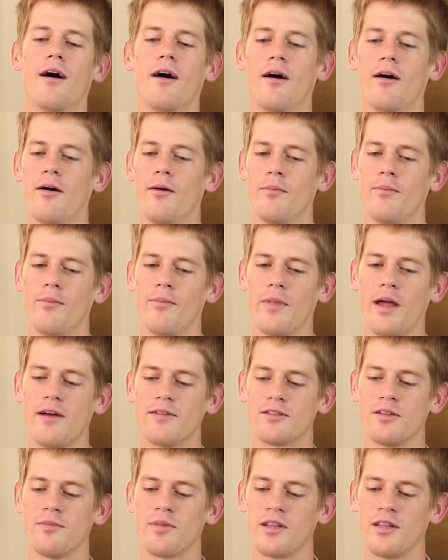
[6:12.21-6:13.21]
They
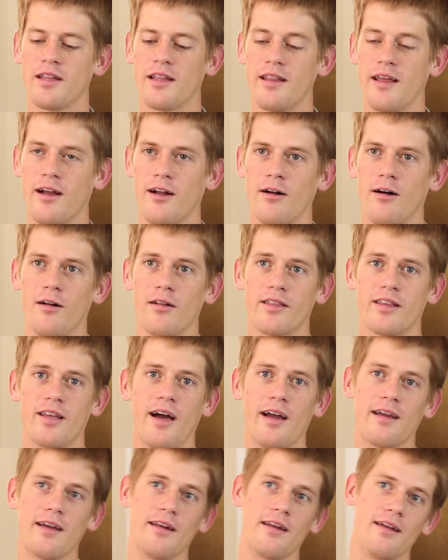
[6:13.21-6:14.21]
have something that they call
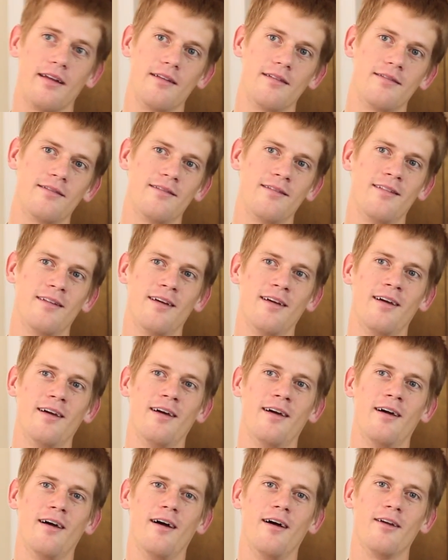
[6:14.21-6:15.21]
tallarin.
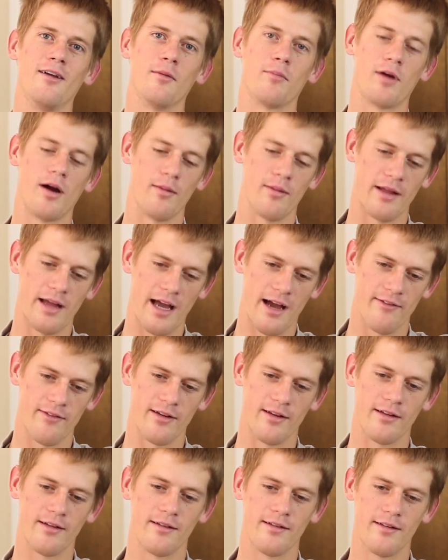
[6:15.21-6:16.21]
You'll probably have
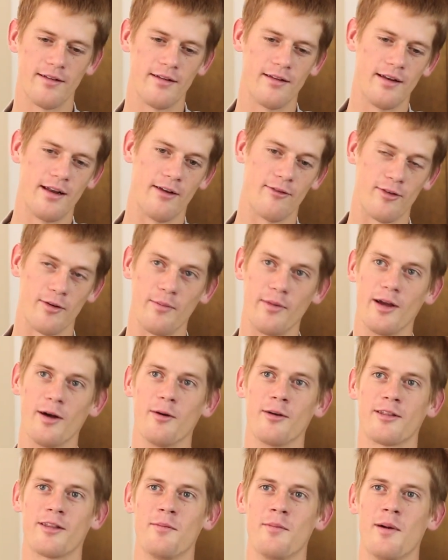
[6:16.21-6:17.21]
it every meal
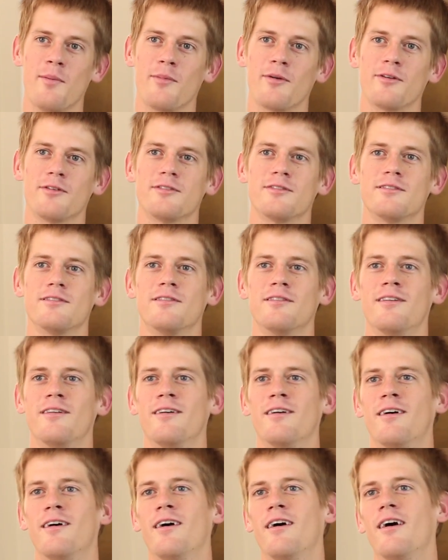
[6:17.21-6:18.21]
with the members,
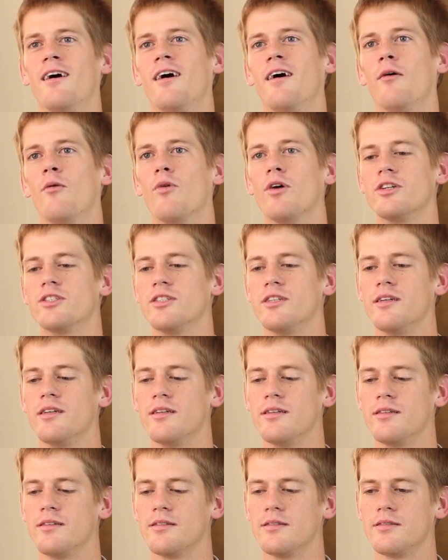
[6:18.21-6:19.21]
which
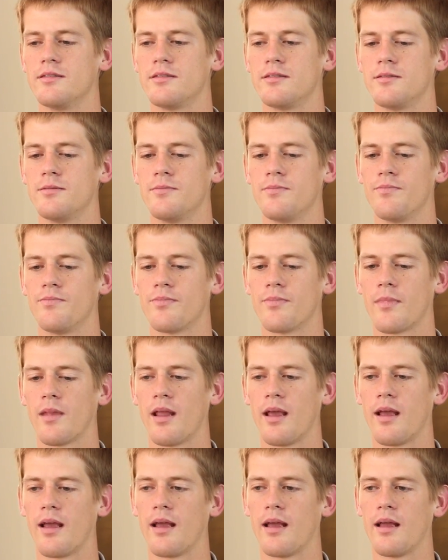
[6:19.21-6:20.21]
is
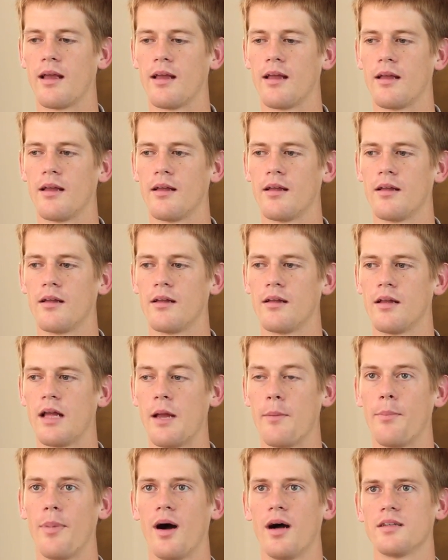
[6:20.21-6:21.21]
a
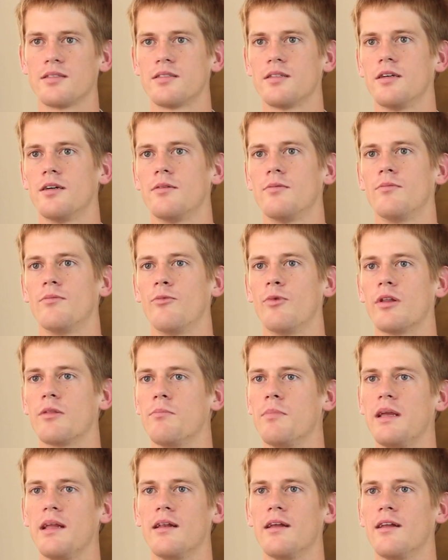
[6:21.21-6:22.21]
pasta with
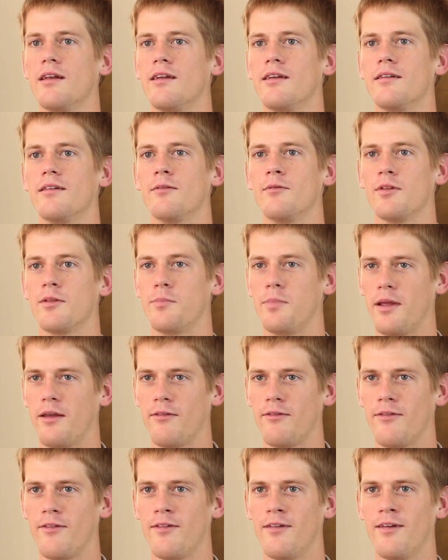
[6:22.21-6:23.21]
meat in it, with
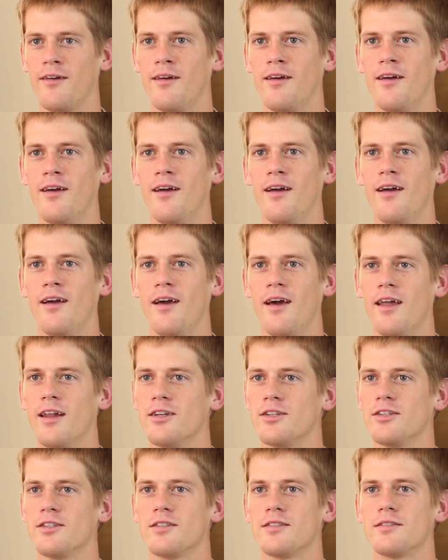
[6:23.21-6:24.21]
beef. And
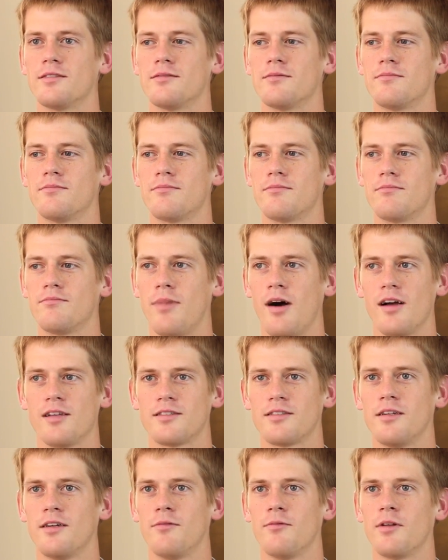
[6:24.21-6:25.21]
it's just
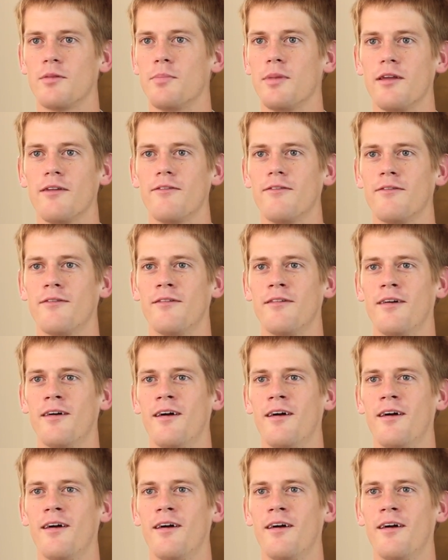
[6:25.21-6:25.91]
pasta with beef.